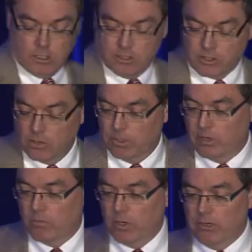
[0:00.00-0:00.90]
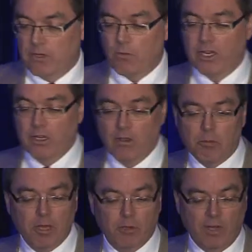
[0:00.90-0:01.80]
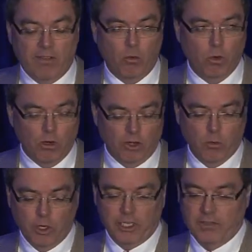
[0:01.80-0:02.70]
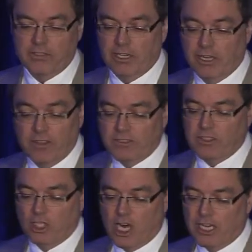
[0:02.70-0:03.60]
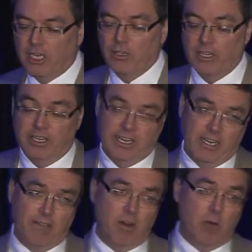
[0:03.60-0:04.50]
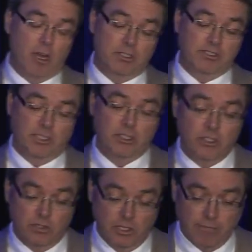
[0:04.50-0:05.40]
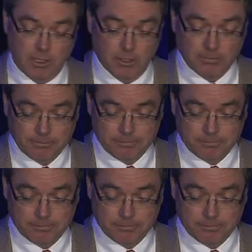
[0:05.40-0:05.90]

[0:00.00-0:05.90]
So we know that people around the world are working this area. This is not included in any of our models because it's so difficult.